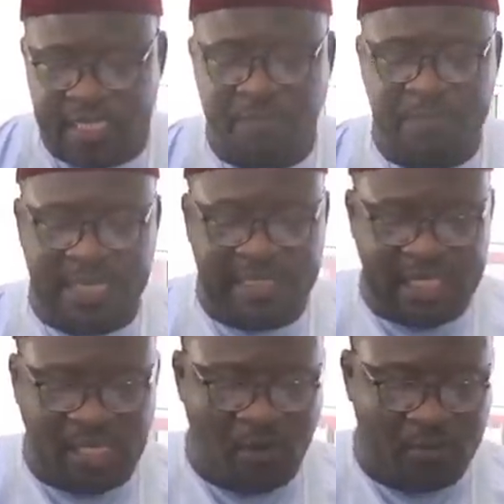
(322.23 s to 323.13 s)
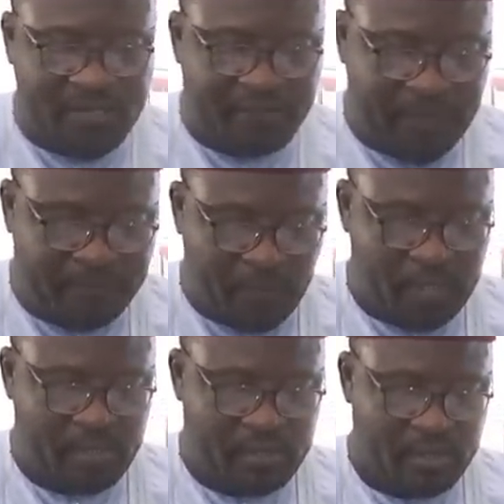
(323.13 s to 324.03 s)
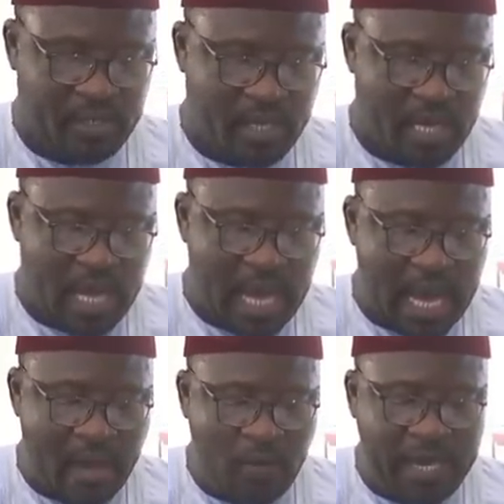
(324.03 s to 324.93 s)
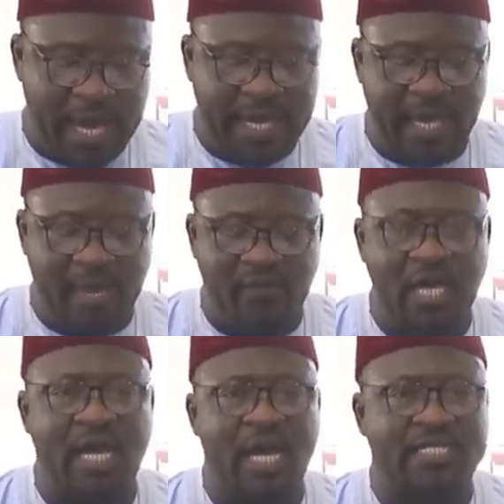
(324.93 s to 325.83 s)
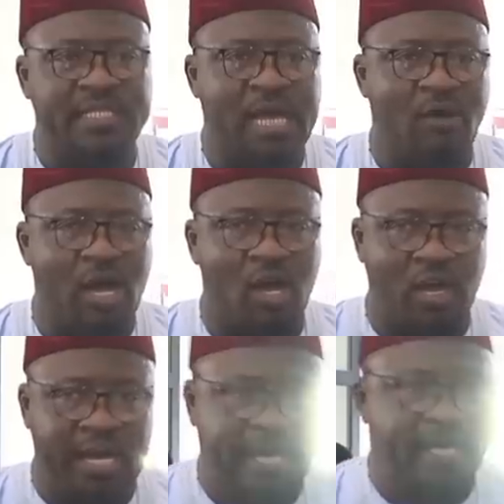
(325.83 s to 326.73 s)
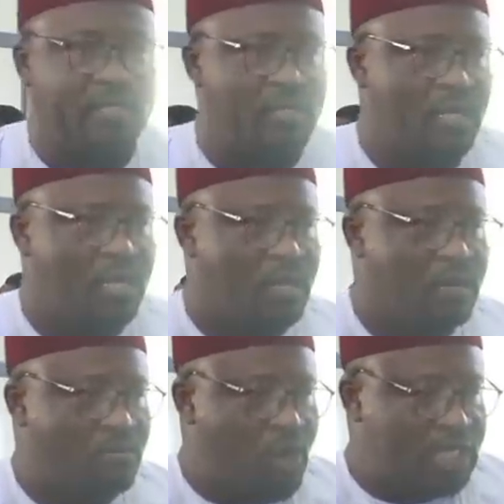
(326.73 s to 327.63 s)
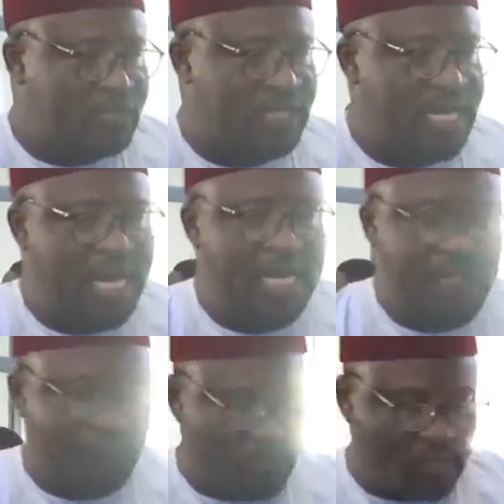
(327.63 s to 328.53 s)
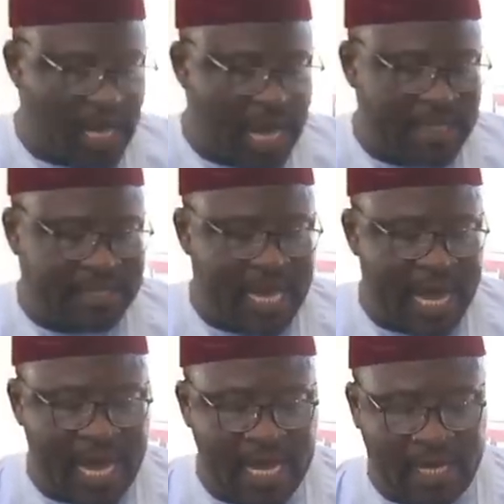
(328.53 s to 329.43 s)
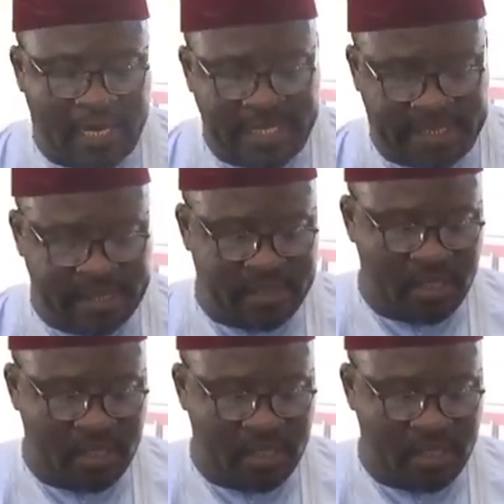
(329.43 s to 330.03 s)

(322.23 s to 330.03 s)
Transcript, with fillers: representative of the people, uh, we are here urging our colleague more especially from the other region,